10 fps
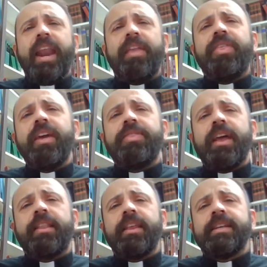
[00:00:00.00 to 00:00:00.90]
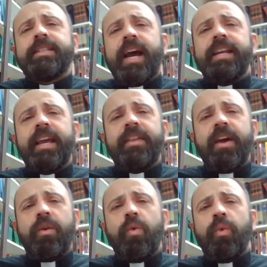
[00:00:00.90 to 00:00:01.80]
And I think that this idea
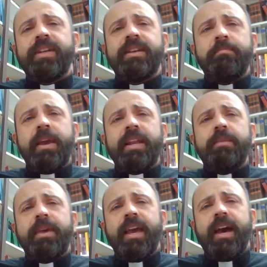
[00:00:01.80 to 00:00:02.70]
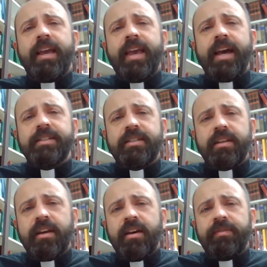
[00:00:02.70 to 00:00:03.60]
that what does it mean to be a
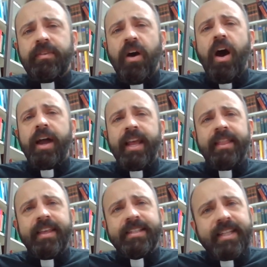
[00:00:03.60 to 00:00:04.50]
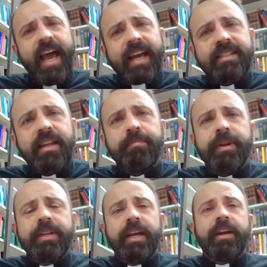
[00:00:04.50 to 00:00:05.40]
guest of God in this text in
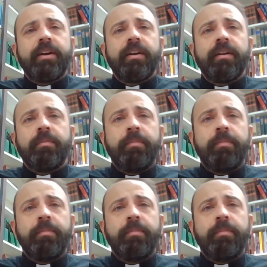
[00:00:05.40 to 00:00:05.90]
particular?